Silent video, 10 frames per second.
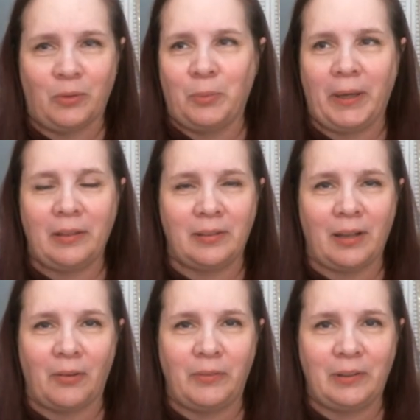It was by
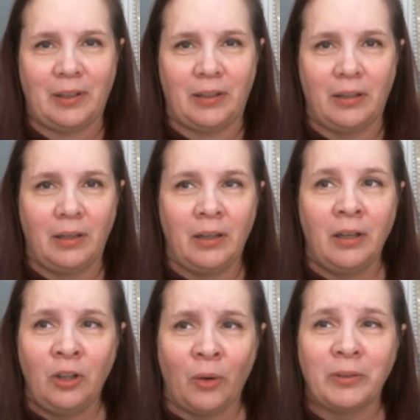itself. He said,
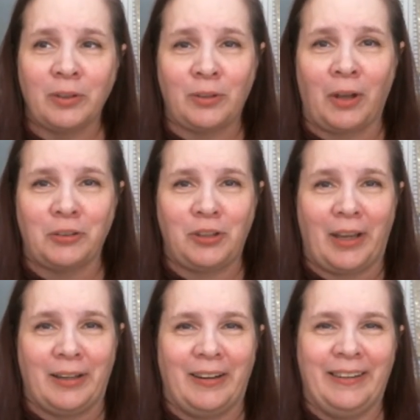No, it's a salt shaker.